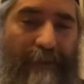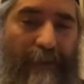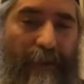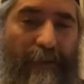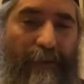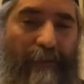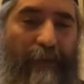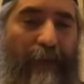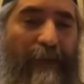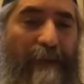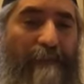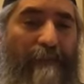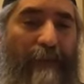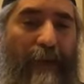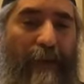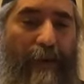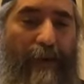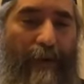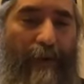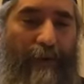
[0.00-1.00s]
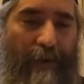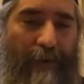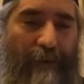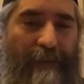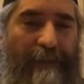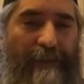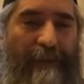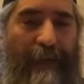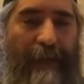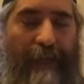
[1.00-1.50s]
of the imaot,
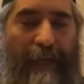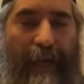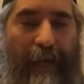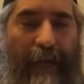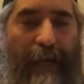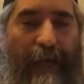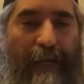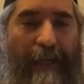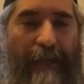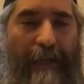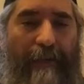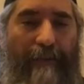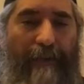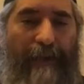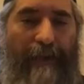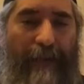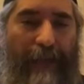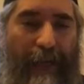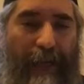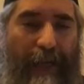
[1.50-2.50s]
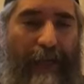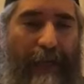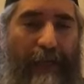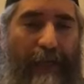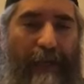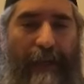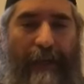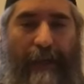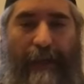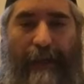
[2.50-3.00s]
Sarah,
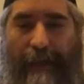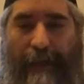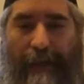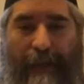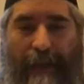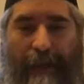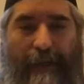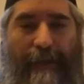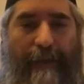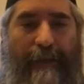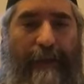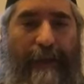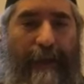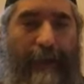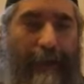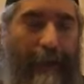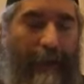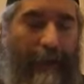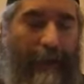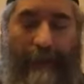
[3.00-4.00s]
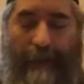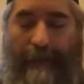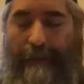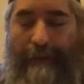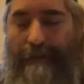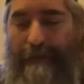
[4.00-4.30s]
Rivka, Rachel, Leah,